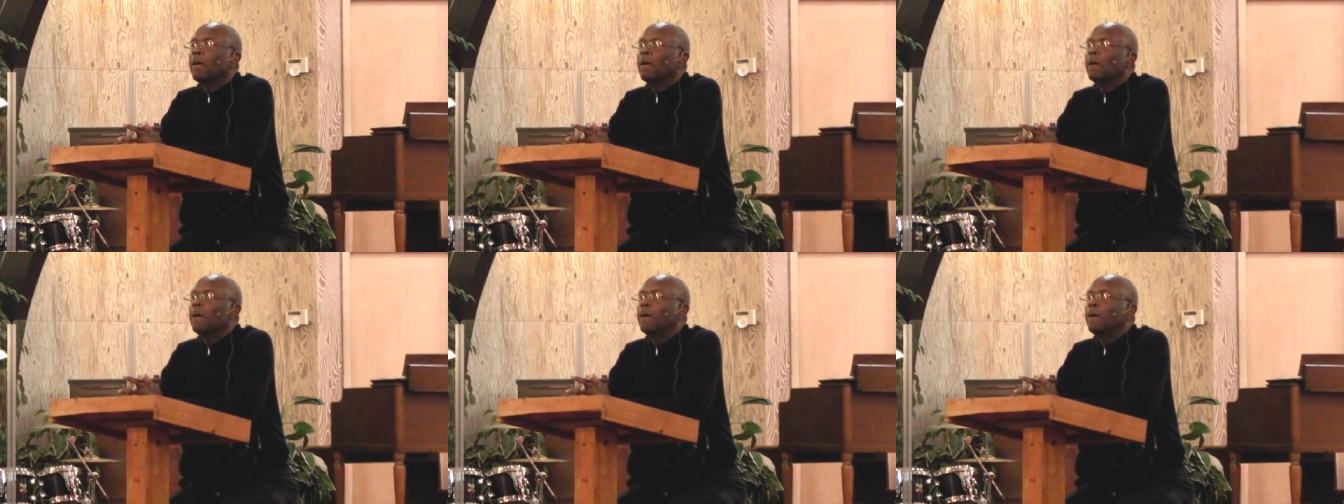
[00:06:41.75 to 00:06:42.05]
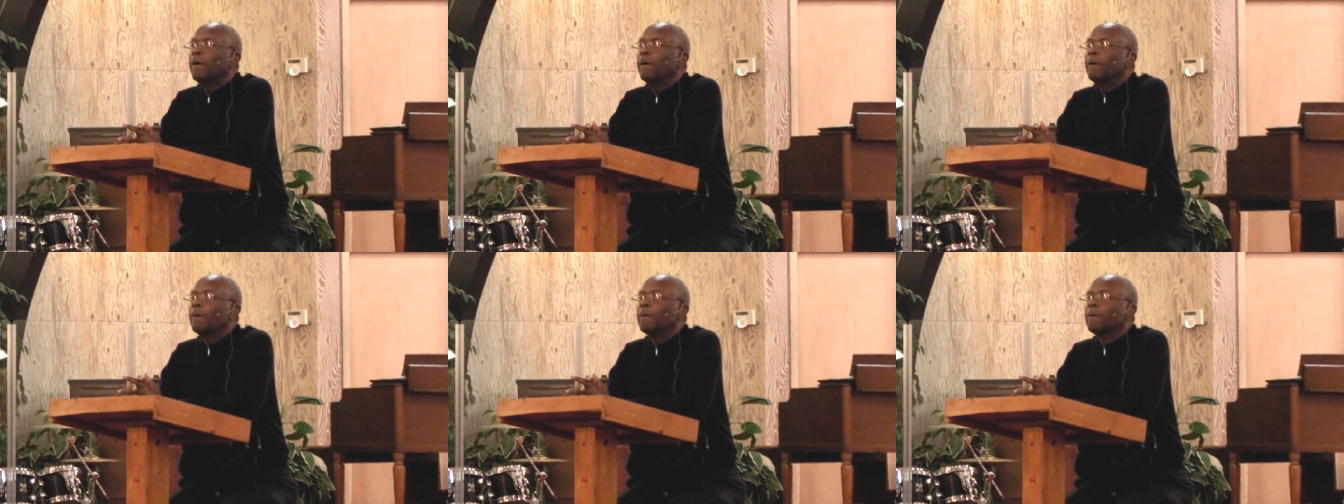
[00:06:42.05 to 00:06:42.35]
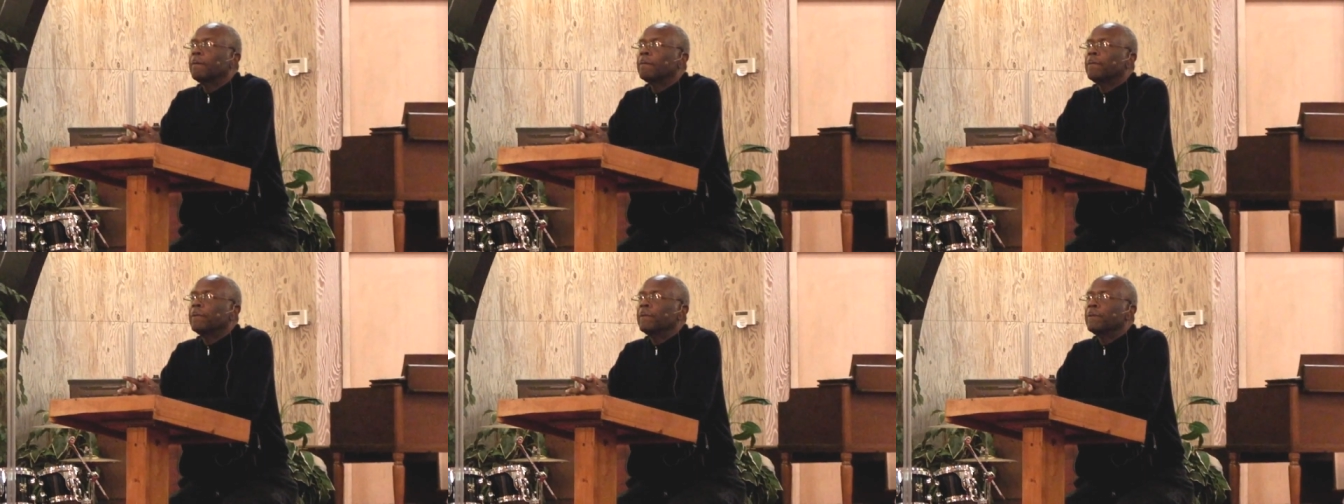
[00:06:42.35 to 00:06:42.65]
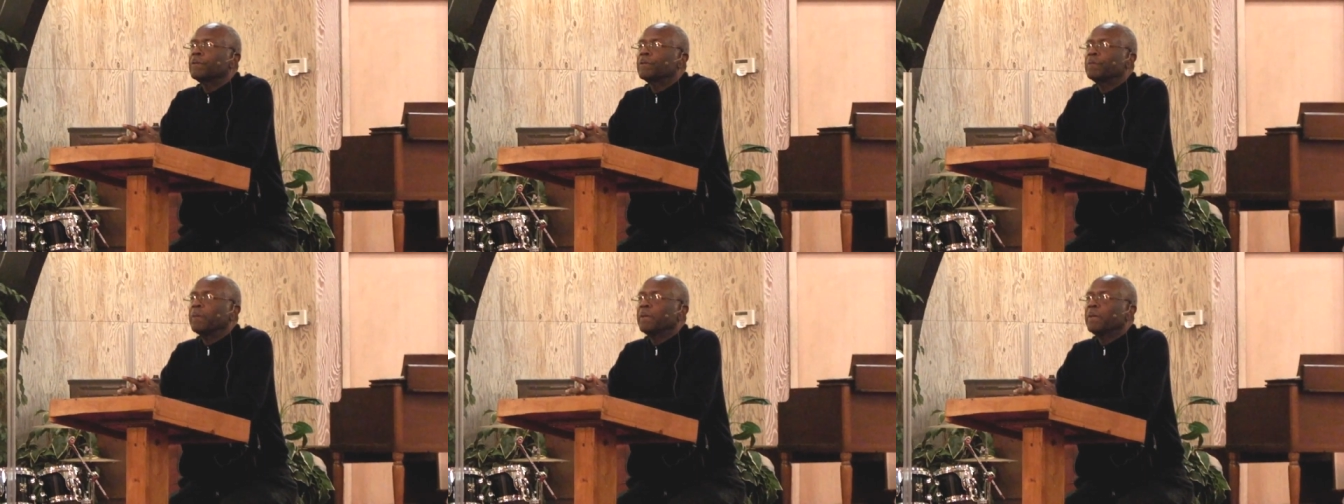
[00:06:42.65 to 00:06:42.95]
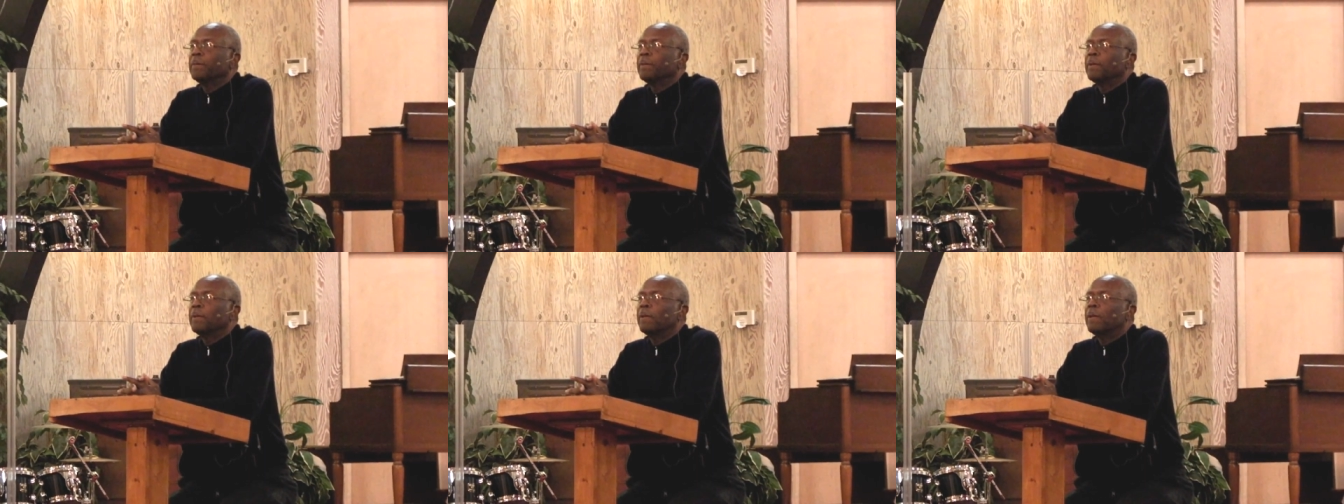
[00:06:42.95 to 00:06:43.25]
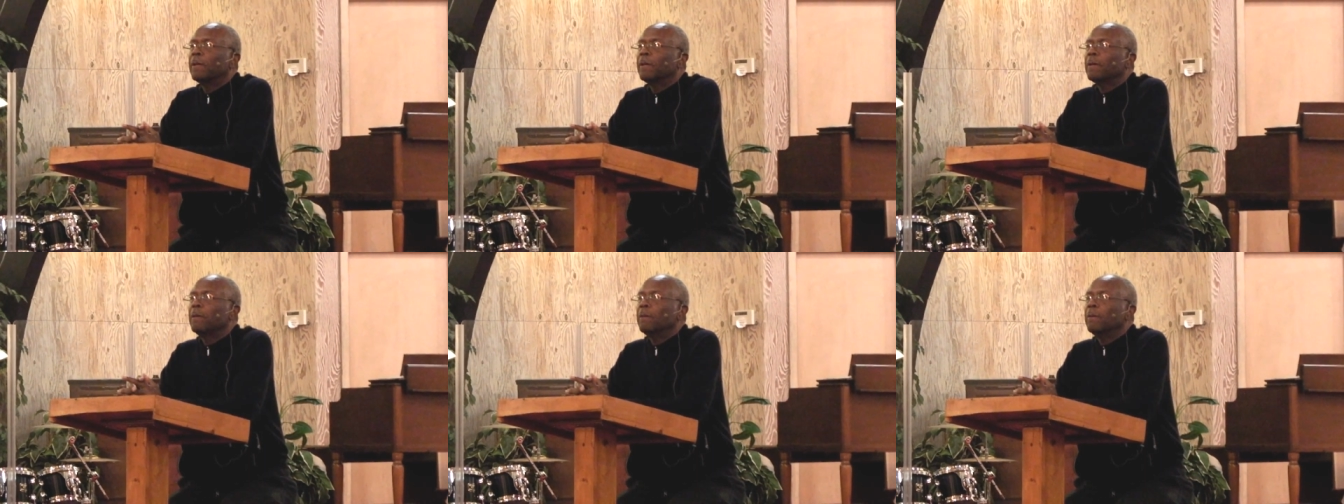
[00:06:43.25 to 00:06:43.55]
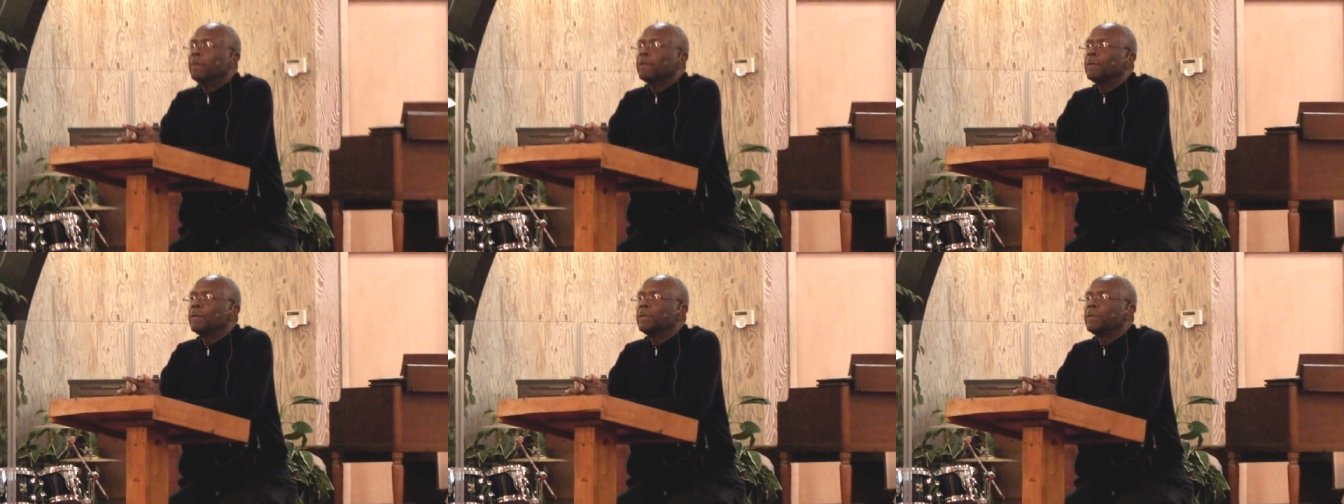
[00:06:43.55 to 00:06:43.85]
uh, those people are
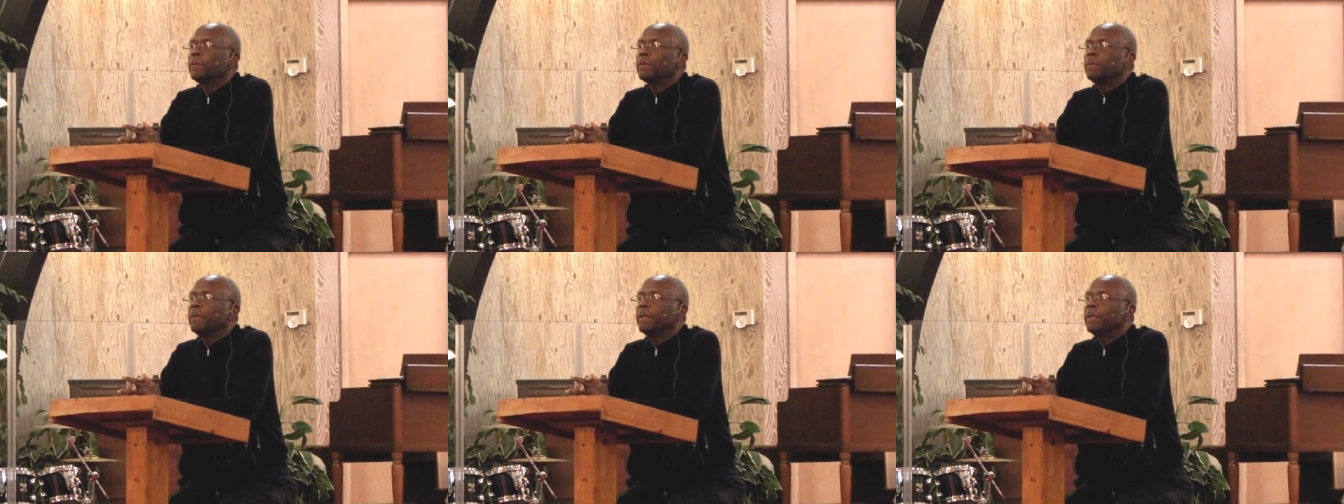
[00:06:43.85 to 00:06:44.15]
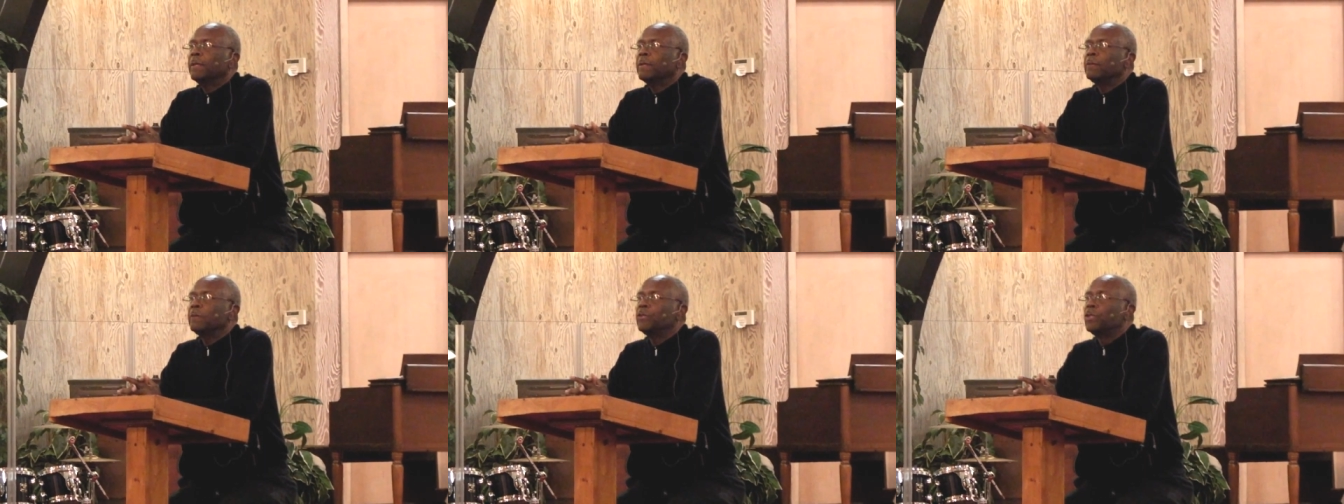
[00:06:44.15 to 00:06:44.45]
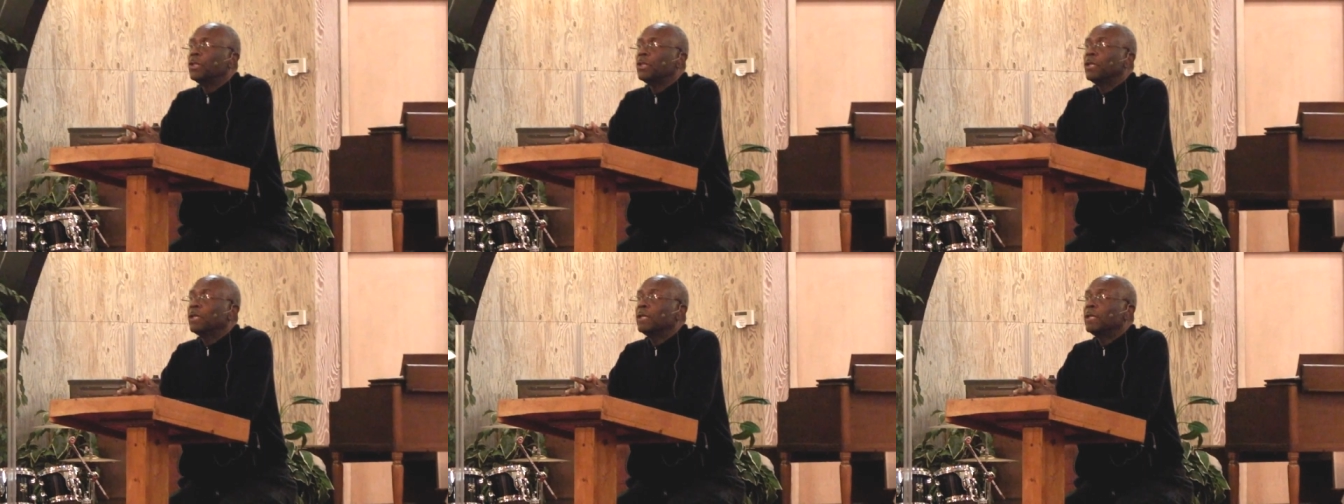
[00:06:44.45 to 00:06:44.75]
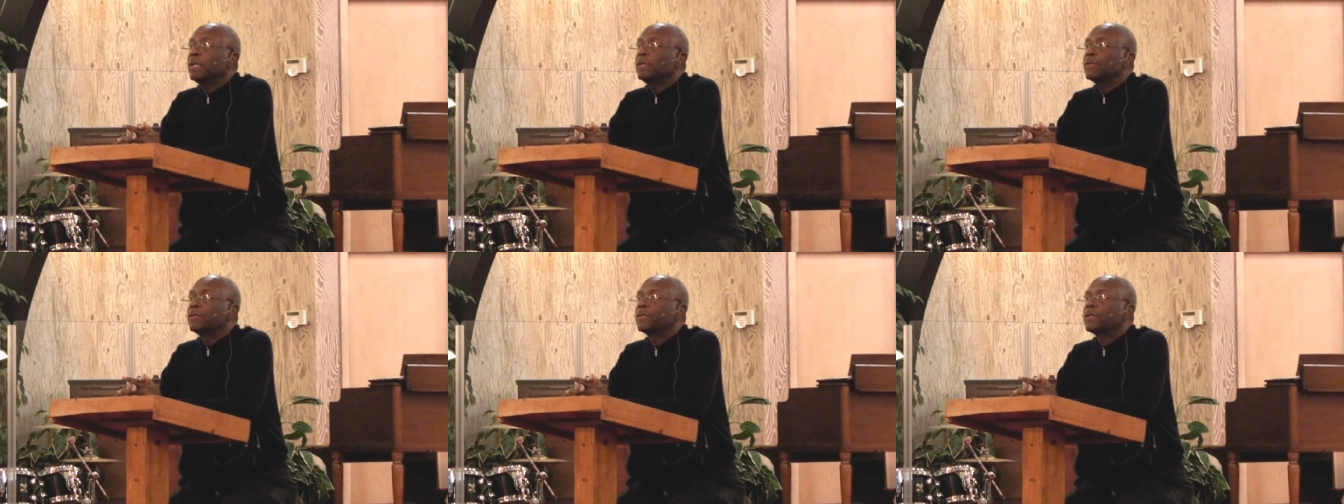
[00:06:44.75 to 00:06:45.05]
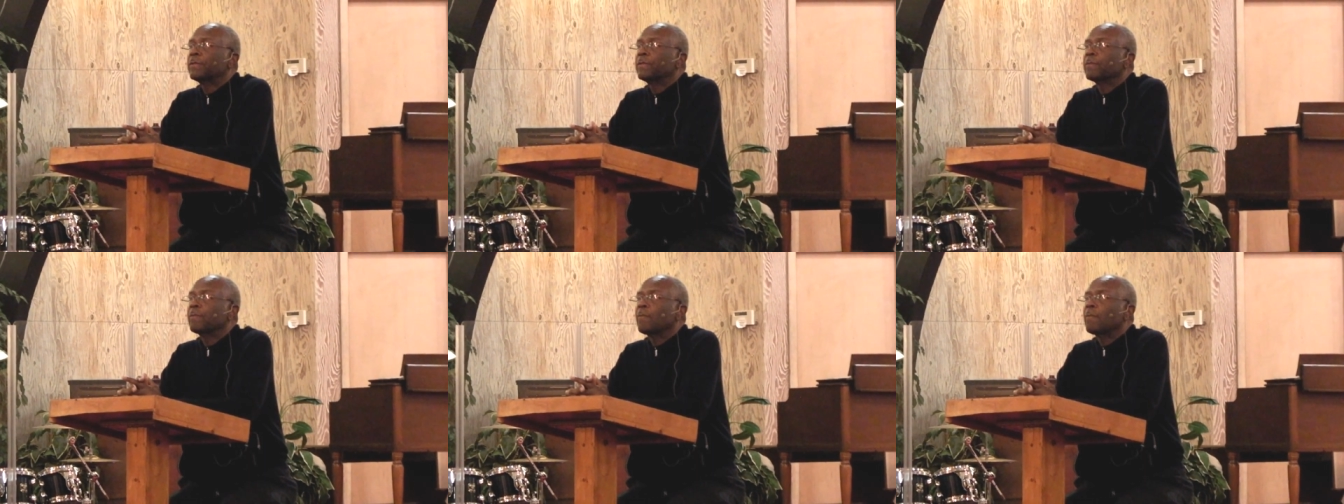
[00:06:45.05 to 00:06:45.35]
going to be judged.